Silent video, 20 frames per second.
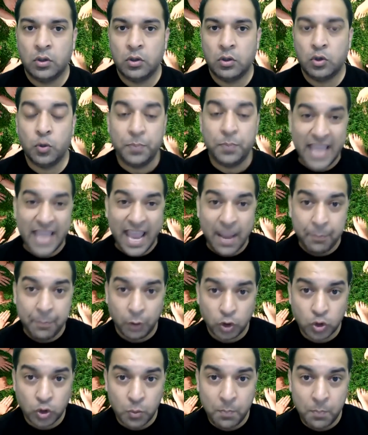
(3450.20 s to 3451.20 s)
to be
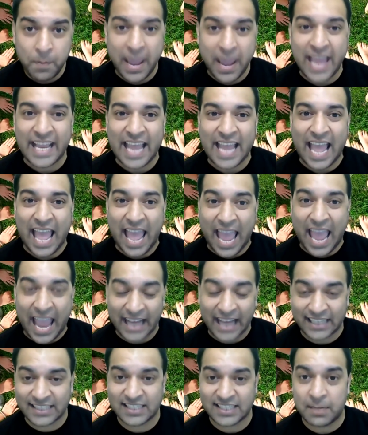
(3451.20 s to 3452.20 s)
able to make
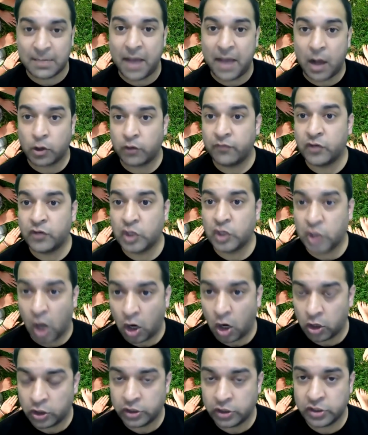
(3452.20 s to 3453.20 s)
X amount of
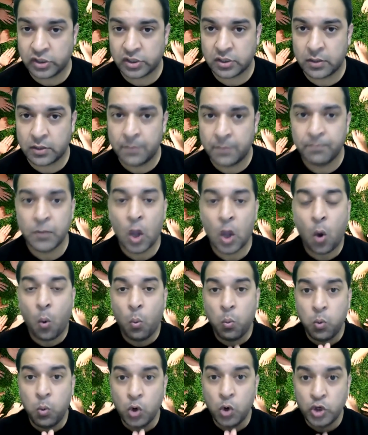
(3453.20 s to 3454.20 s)
dollars?
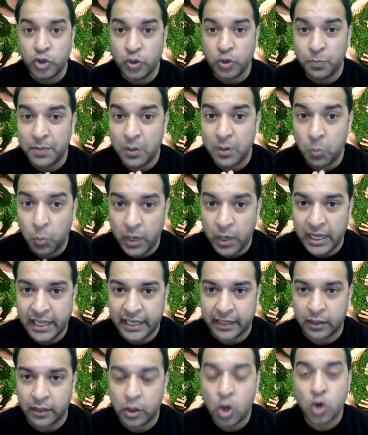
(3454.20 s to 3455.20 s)
Would you be
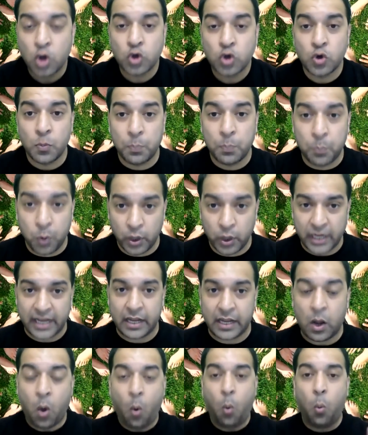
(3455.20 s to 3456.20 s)
willing to put
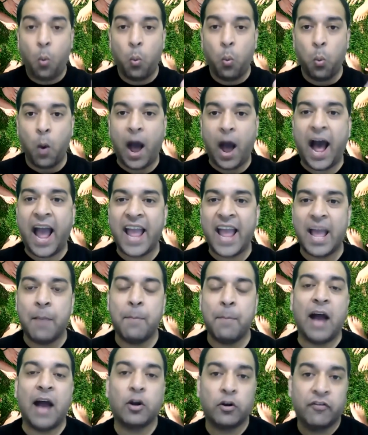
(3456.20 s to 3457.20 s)
in Y
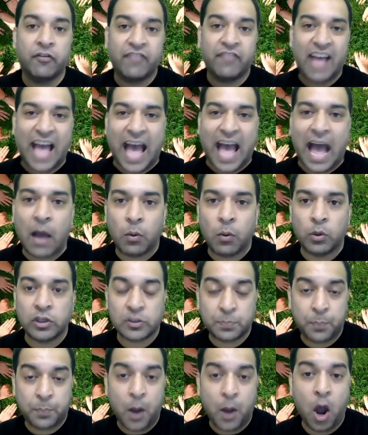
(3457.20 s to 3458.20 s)
amount of hours
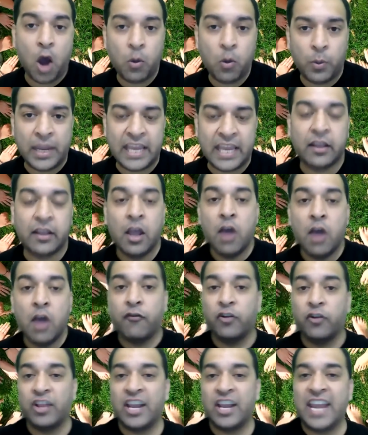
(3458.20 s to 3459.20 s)
per week
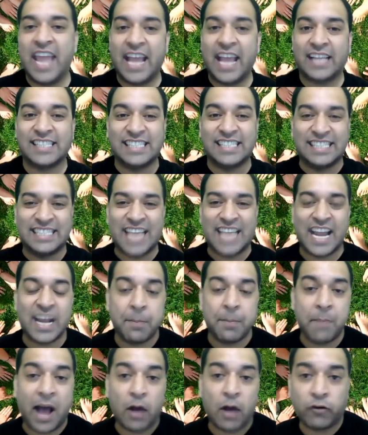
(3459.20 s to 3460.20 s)
for the next Z
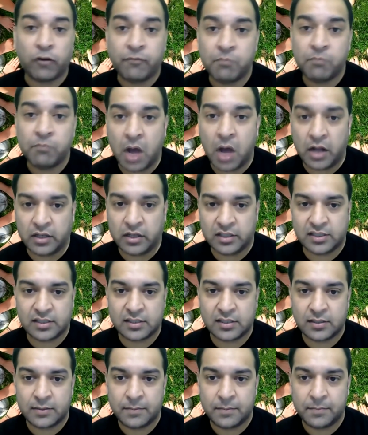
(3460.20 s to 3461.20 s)
amount of
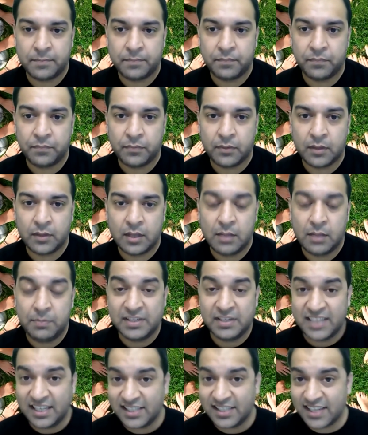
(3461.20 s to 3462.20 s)
months? Let me
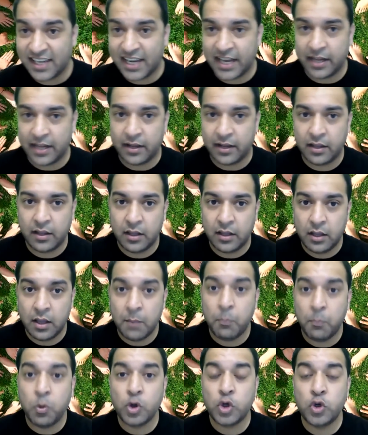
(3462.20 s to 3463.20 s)
say this again.
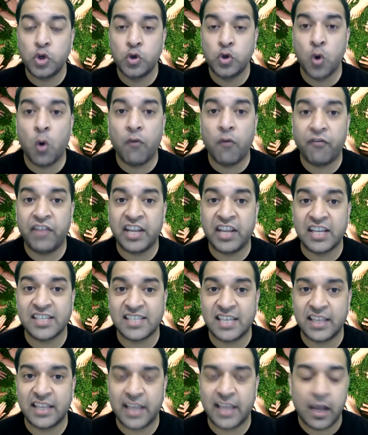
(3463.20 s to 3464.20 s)
Put your figures
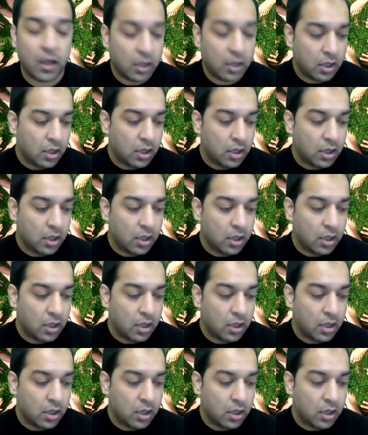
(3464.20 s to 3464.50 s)
in there.